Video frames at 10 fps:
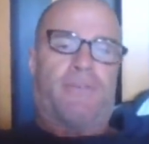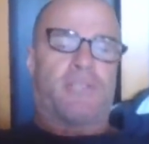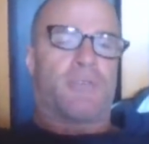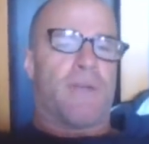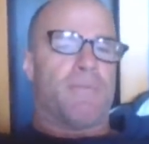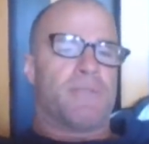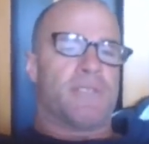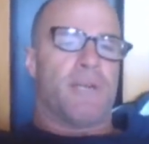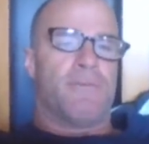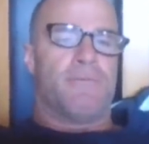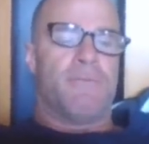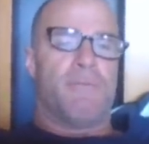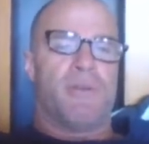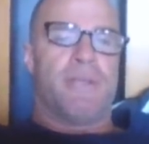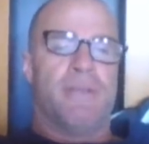I frustrate myself
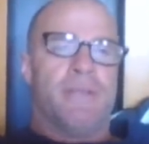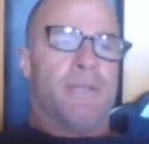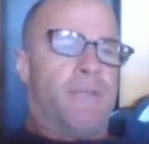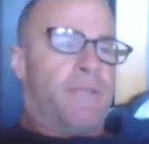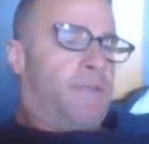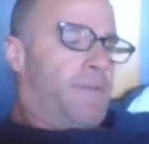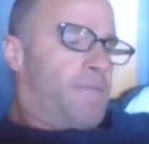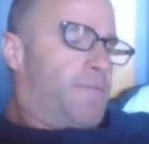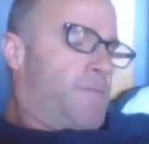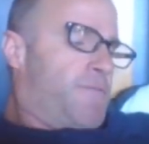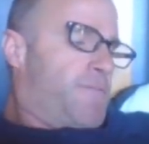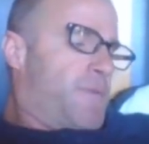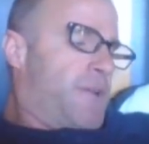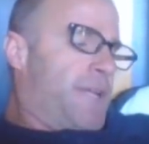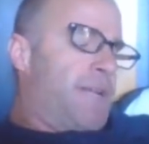with my
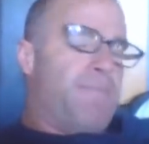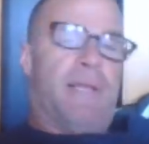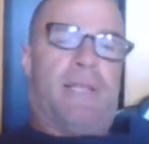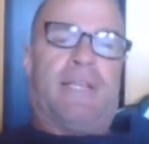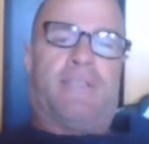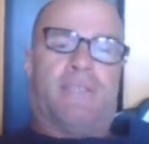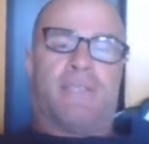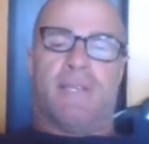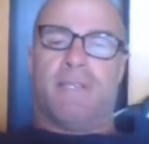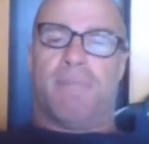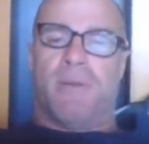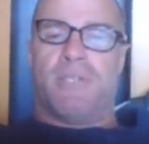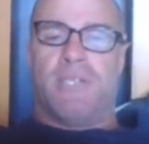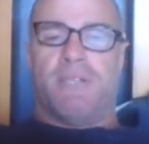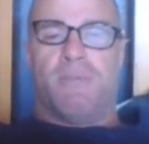inability to see the
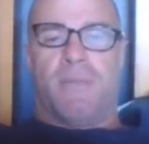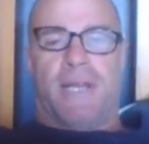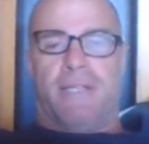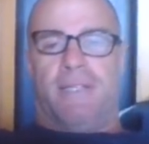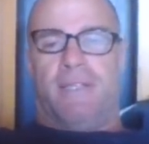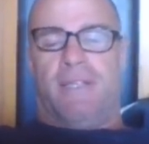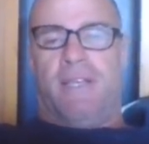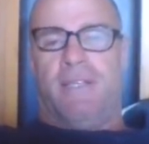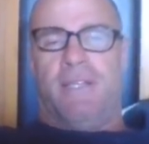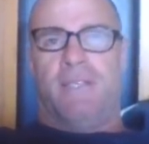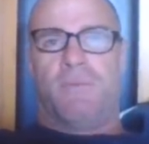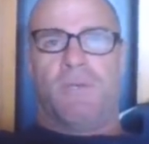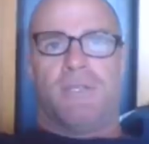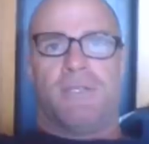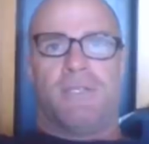positives. But this
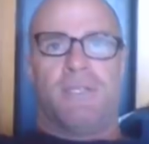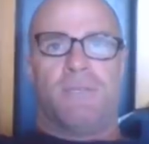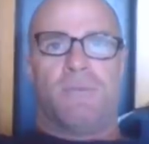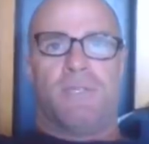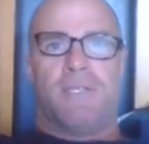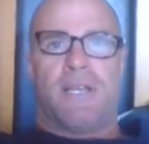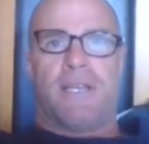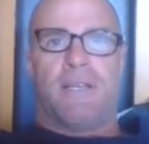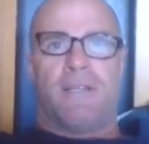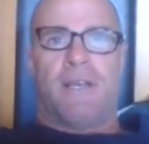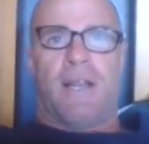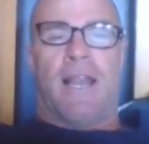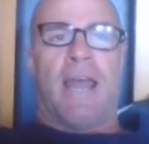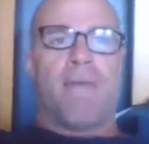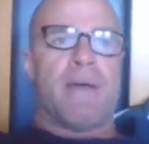was a
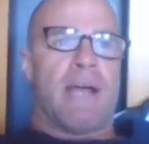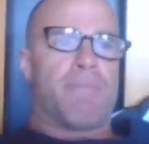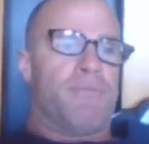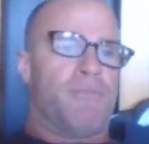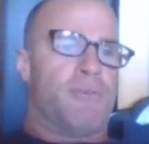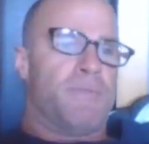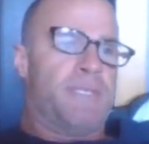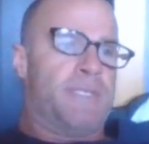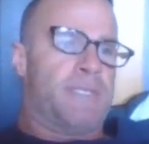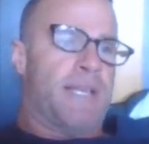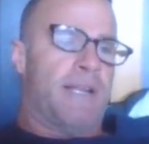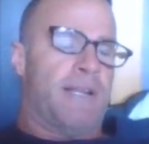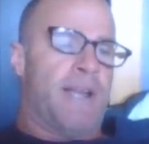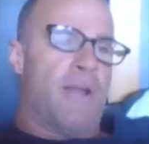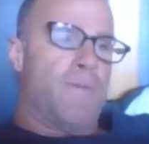landmark performance, and I
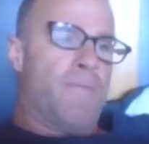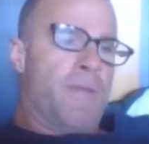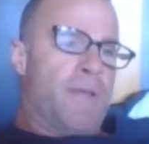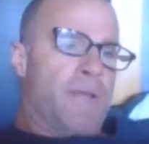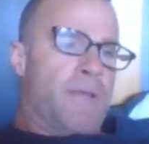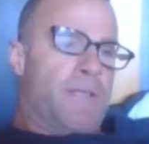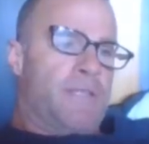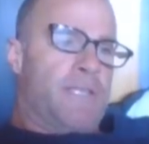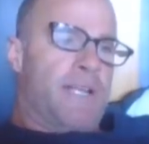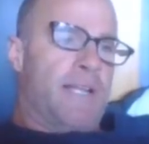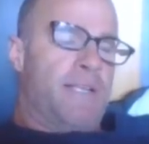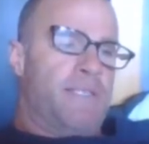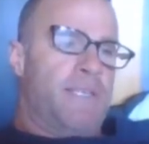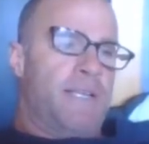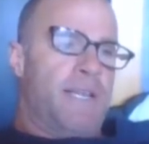know there's a
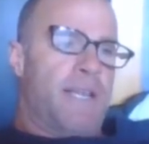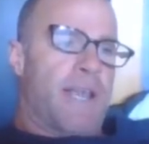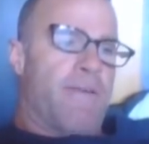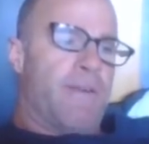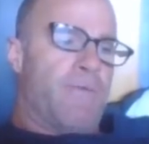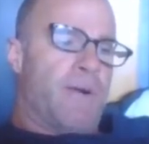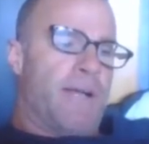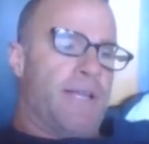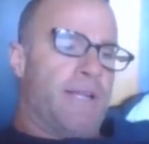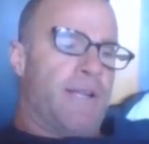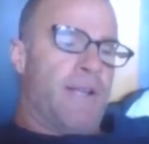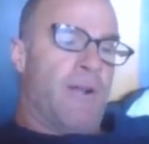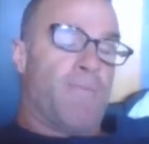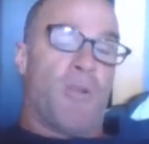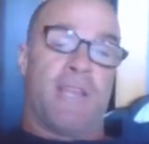tendency to get carried away,
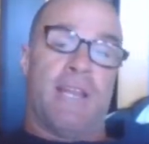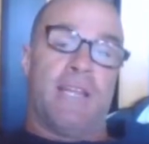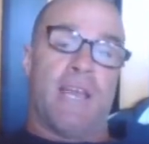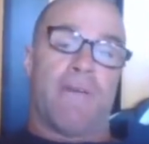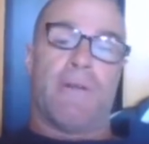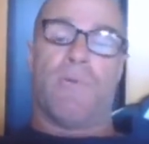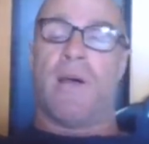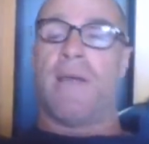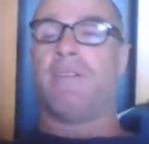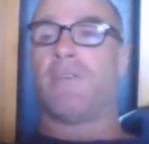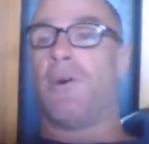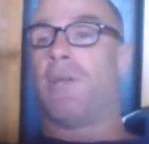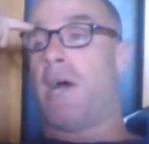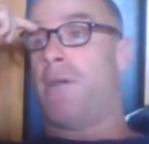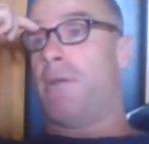and I'm not getting carried away, because I
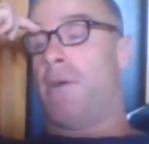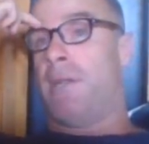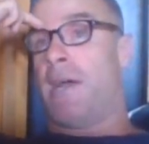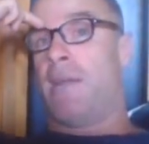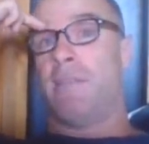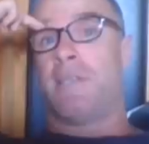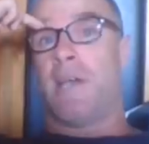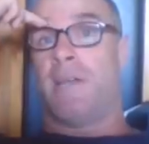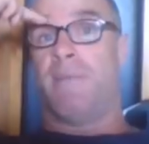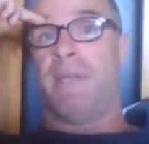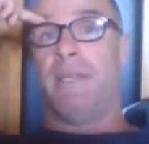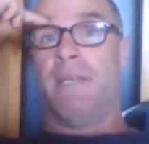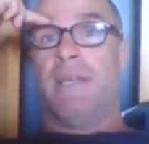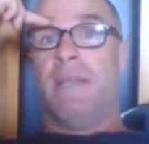know there's going to be